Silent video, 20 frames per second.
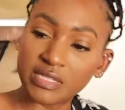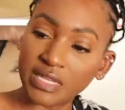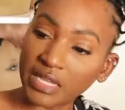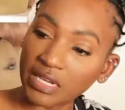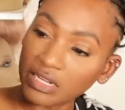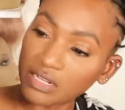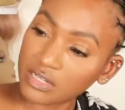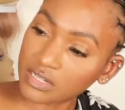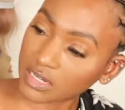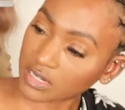they
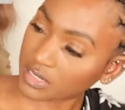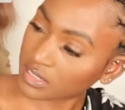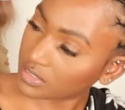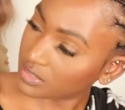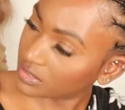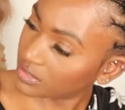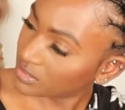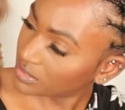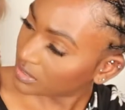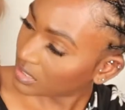look
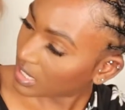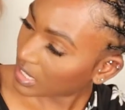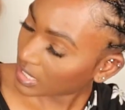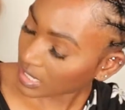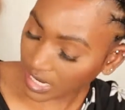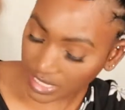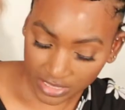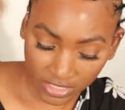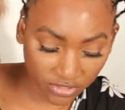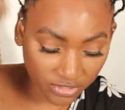
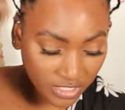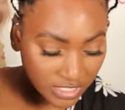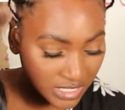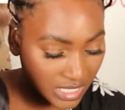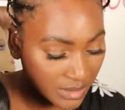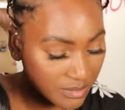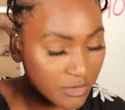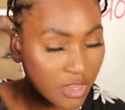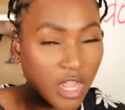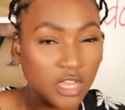like they're the
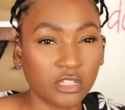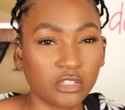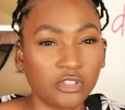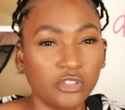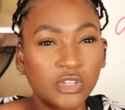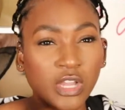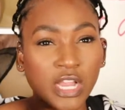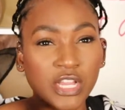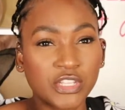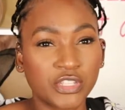same color.
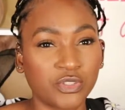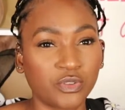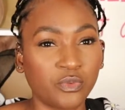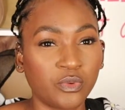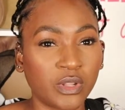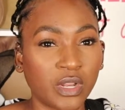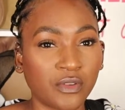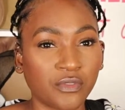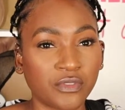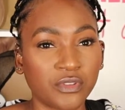You guys know
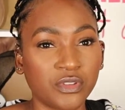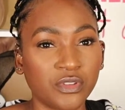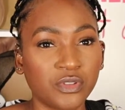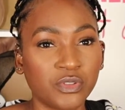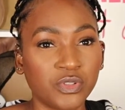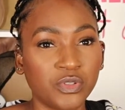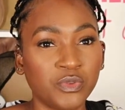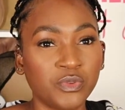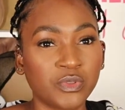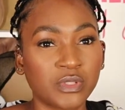whenever you
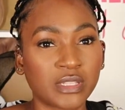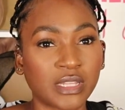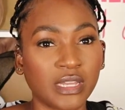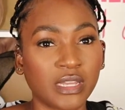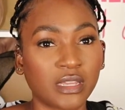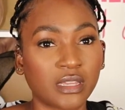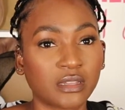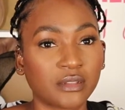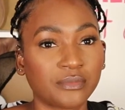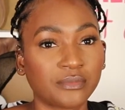use
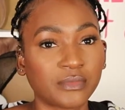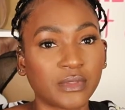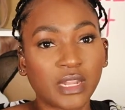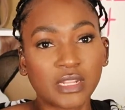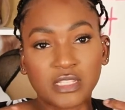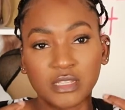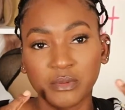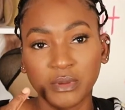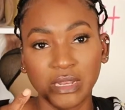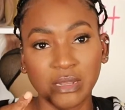like, I
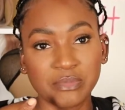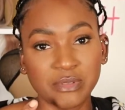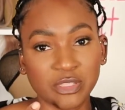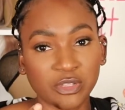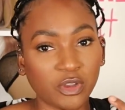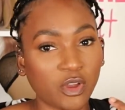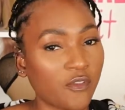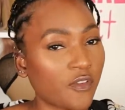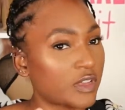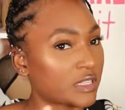took my
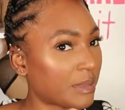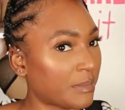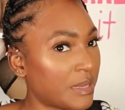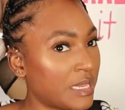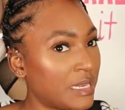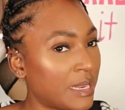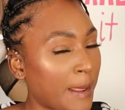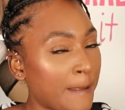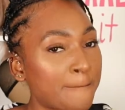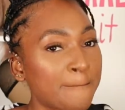lipstick off because I'm
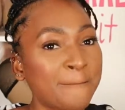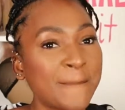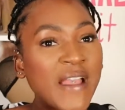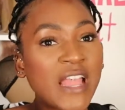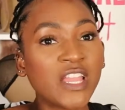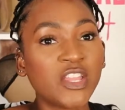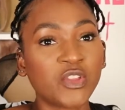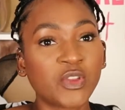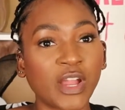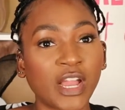eating.
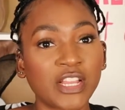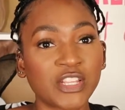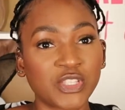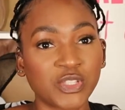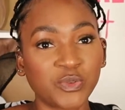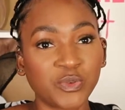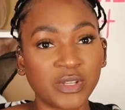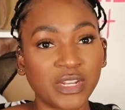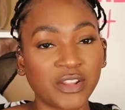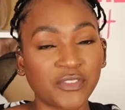You guys
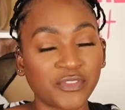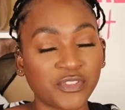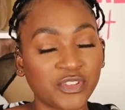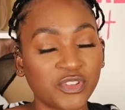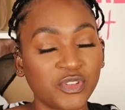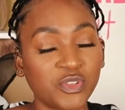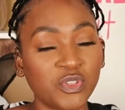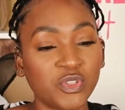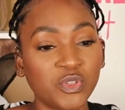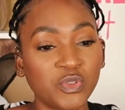know whenever
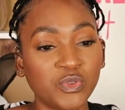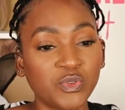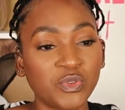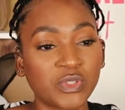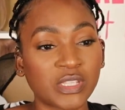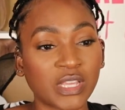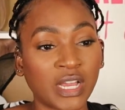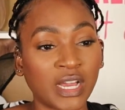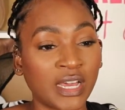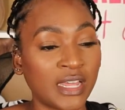you
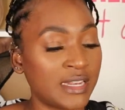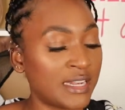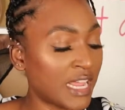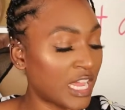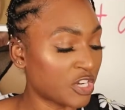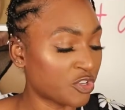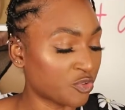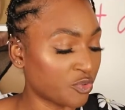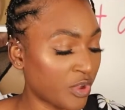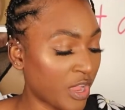use
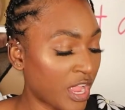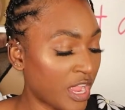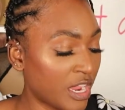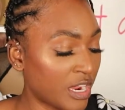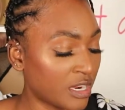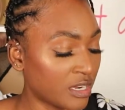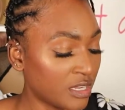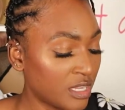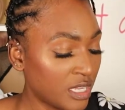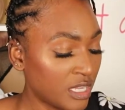natural
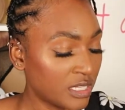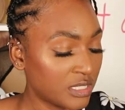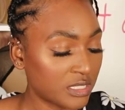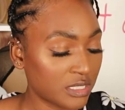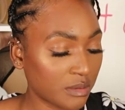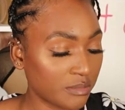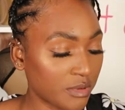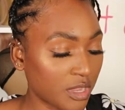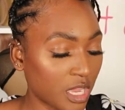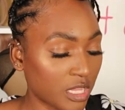hair,
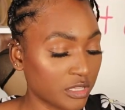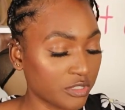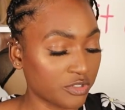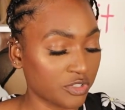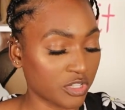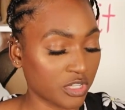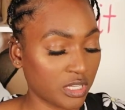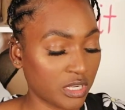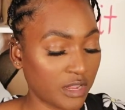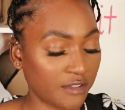some colors
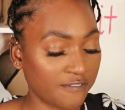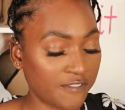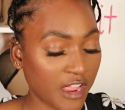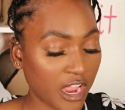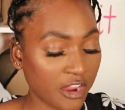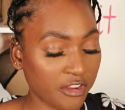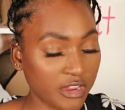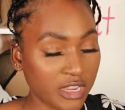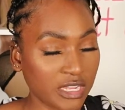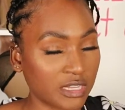are going to
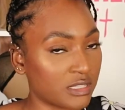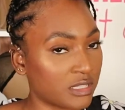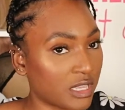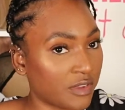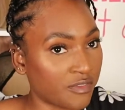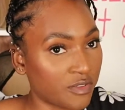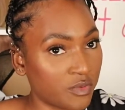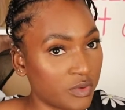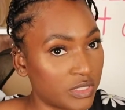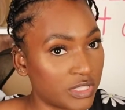vary because
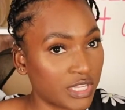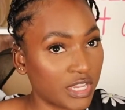everyone's